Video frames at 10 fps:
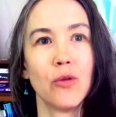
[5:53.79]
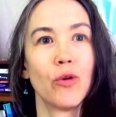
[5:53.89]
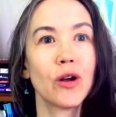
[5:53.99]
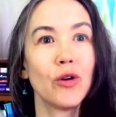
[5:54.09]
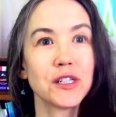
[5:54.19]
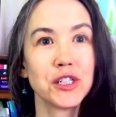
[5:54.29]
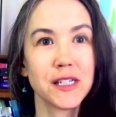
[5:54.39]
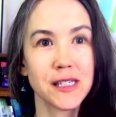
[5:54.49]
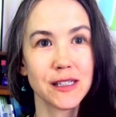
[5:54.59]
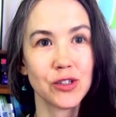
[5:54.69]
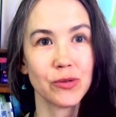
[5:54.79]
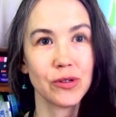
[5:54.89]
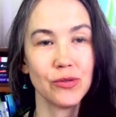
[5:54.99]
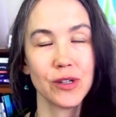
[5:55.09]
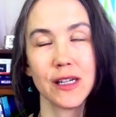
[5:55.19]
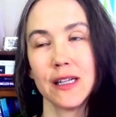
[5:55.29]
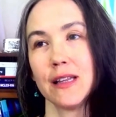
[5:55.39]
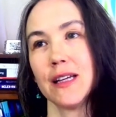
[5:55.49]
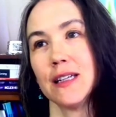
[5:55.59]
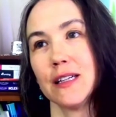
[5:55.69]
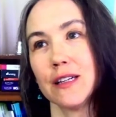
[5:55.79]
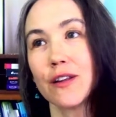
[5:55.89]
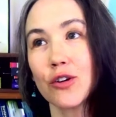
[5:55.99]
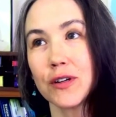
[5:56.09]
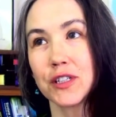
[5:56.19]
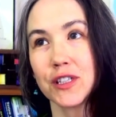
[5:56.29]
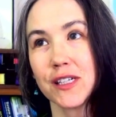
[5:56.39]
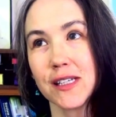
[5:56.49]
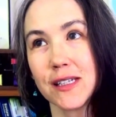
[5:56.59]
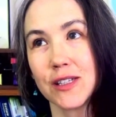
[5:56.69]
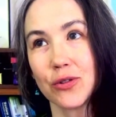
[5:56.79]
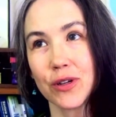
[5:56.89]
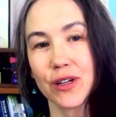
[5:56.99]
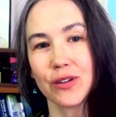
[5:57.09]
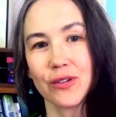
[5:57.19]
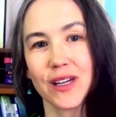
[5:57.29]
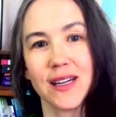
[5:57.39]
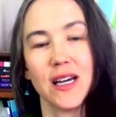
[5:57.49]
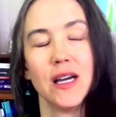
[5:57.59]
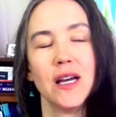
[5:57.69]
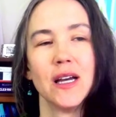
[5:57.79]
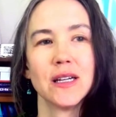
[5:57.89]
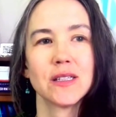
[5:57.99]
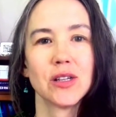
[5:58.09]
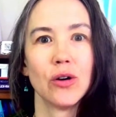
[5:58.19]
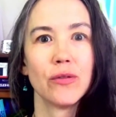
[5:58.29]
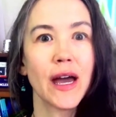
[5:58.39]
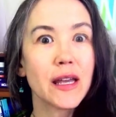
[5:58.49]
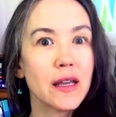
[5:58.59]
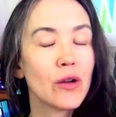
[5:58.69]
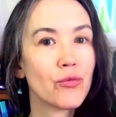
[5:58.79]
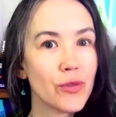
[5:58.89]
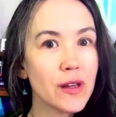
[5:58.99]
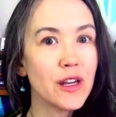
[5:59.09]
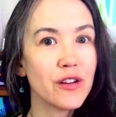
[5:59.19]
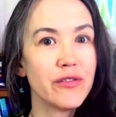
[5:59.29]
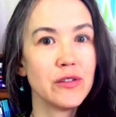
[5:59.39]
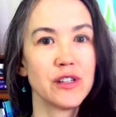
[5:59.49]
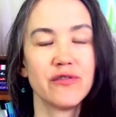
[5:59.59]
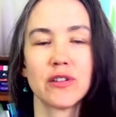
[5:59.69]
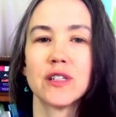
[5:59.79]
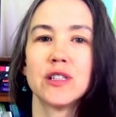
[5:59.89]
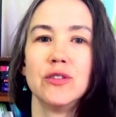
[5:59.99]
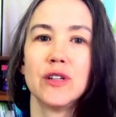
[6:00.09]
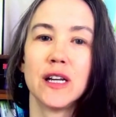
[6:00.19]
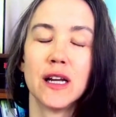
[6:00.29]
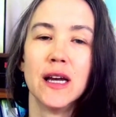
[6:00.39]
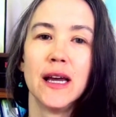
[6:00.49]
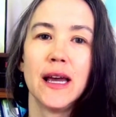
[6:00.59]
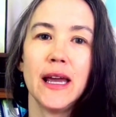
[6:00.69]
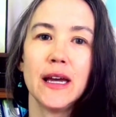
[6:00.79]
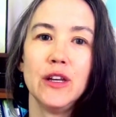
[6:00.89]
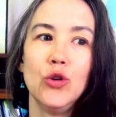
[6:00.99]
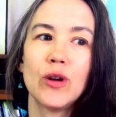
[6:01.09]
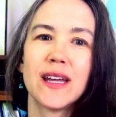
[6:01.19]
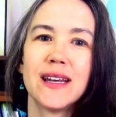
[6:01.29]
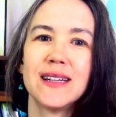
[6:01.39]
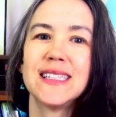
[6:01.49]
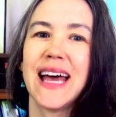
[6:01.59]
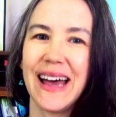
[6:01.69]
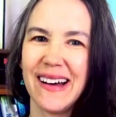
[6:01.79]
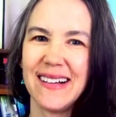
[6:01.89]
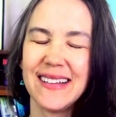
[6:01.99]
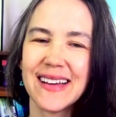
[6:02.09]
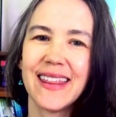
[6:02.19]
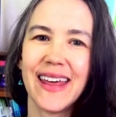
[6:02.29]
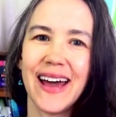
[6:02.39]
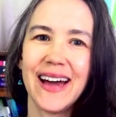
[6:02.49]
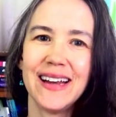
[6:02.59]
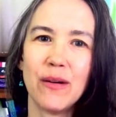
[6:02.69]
one question it says to include it, and then in another question it says don't include it. So that can get really confusing for a student, and you can tell that